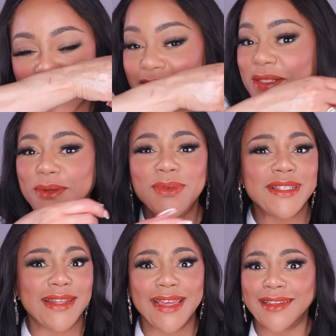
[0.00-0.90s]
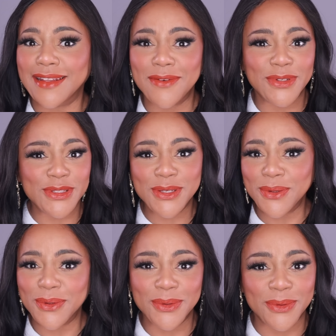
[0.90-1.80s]
is like a level
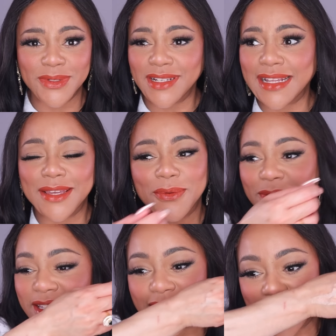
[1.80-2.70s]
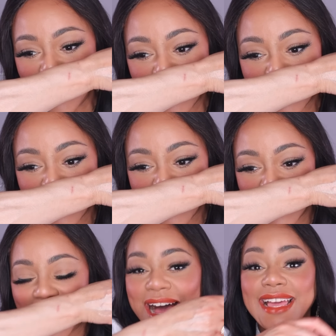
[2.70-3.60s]
2 oud. Like really,
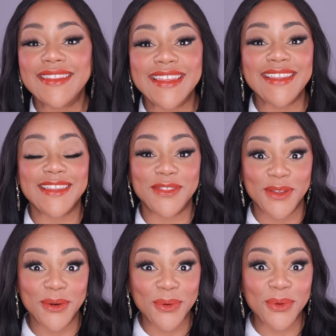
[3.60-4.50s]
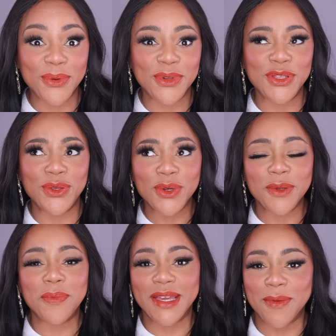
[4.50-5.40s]
I think that the oud, you
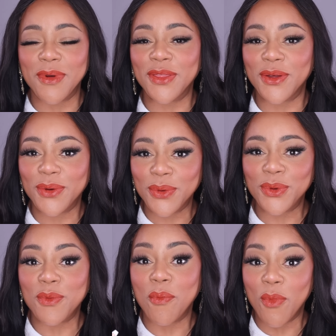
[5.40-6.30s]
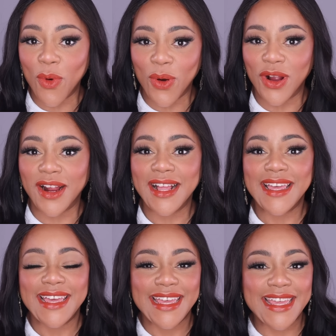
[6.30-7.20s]
could pick up on the oud more
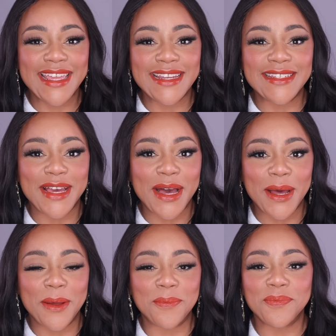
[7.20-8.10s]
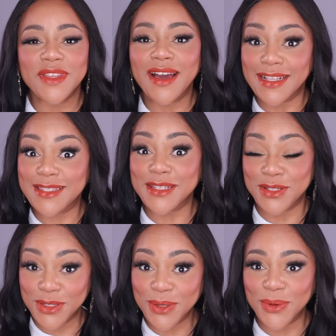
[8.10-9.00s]
in
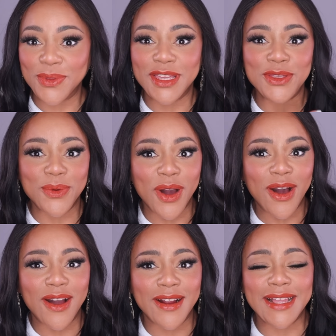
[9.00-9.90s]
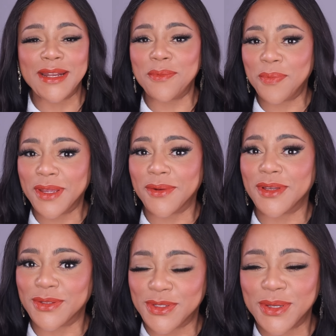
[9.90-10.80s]
Hudson 2 than you are in
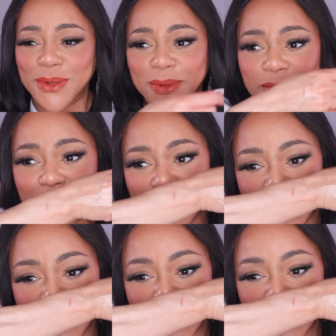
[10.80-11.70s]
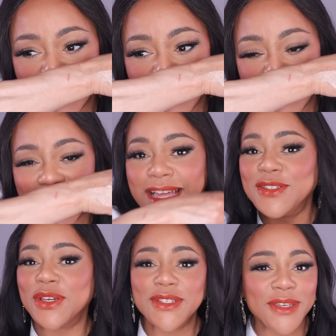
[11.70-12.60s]
Imperial 2.
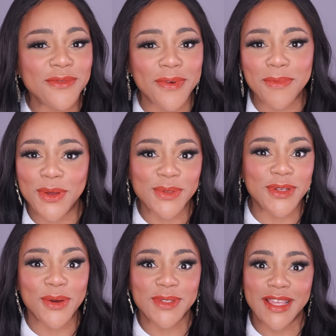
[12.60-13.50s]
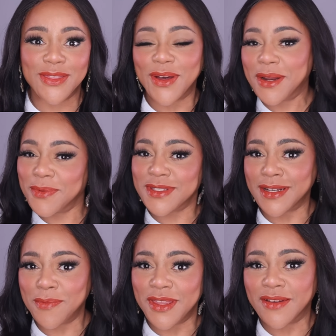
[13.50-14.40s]
And judging from those notes, I thought it was
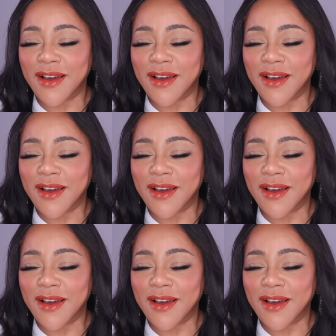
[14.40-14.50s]
going to be the